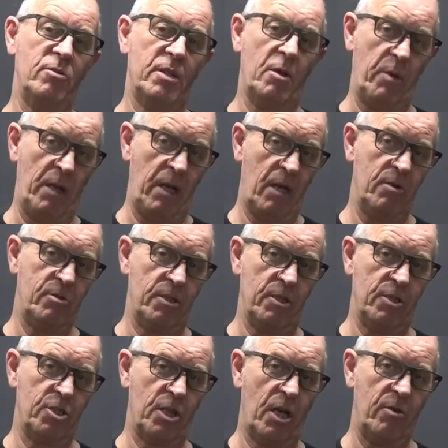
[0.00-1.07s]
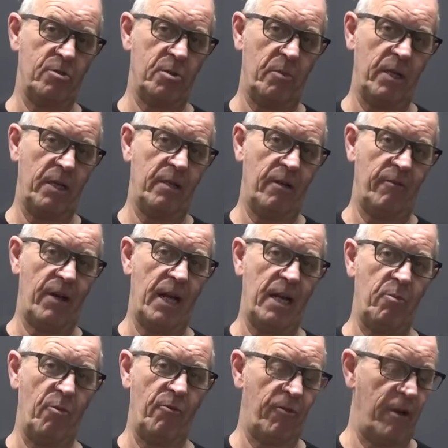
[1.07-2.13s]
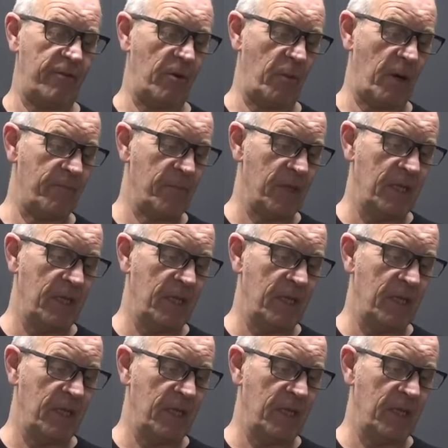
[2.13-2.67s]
There'll be loads at the show to be available for everyone.